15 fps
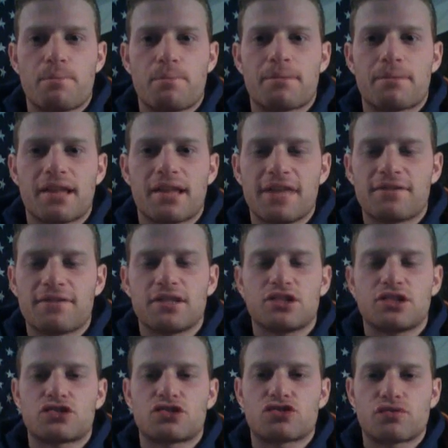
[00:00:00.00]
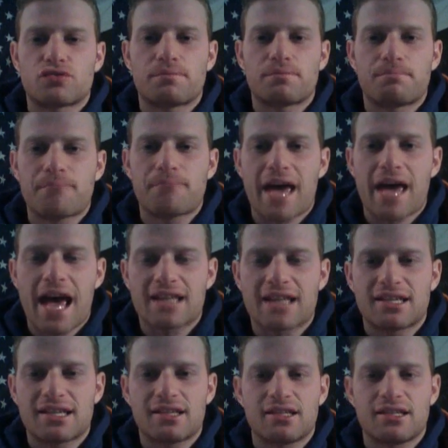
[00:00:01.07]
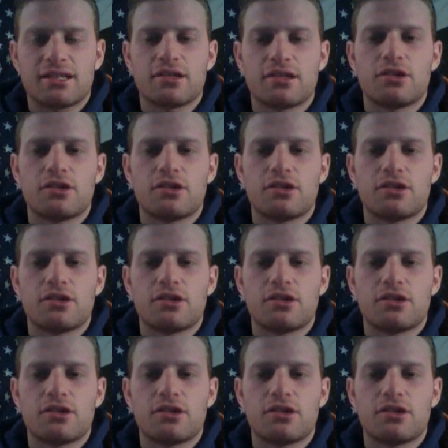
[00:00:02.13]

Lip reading: playfully, passionately